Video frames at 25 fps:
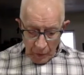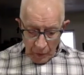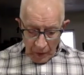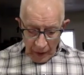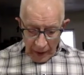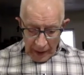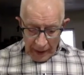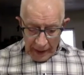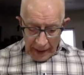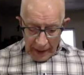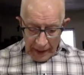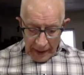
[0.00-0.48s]

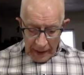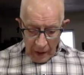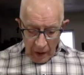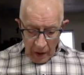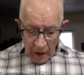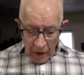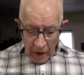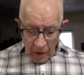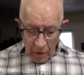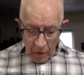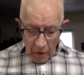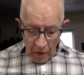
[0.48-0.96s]
And then
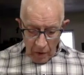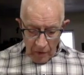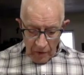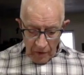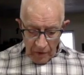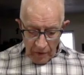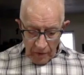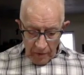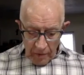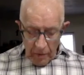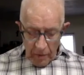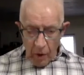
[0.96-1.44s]

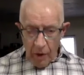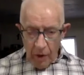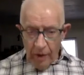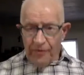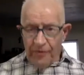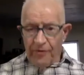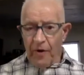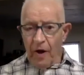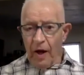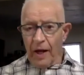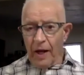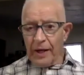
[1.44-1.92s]
more
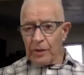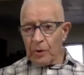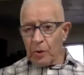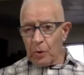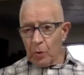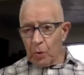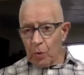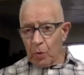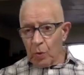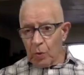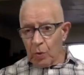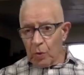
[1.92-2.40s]

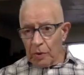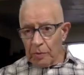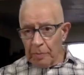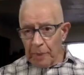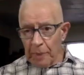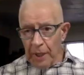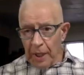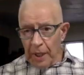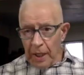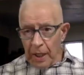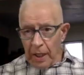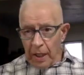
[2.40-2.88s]
final would
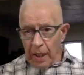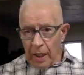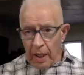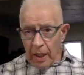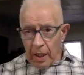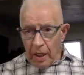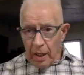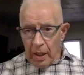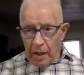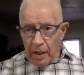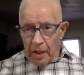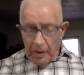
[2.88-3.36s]
be
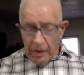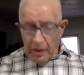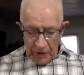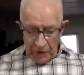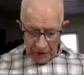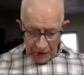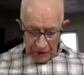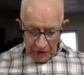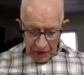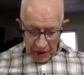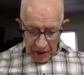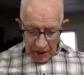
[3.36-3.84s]

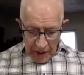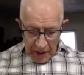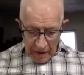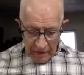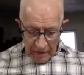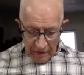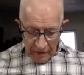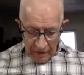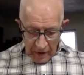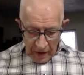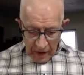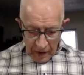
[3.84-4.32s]

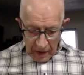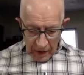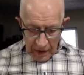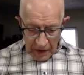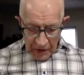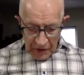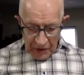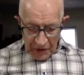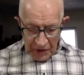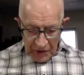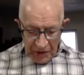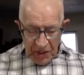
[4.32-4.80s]
Steve
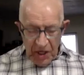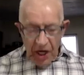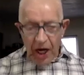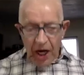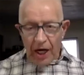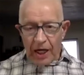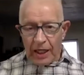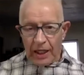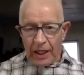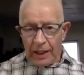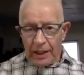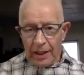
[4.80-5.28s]

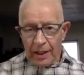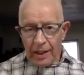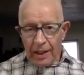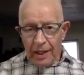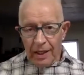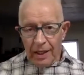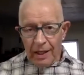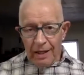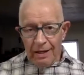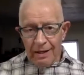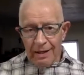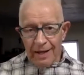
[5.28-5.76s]
Stuck.
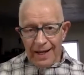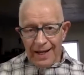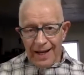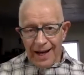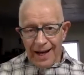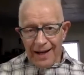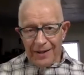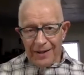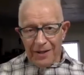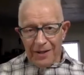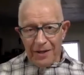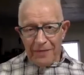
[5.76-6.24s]

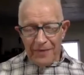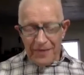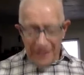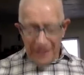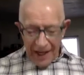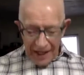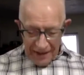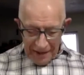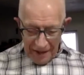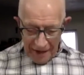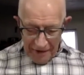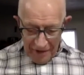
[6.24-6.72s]
I love it.
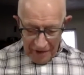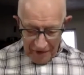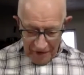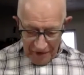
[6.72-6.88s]
I love the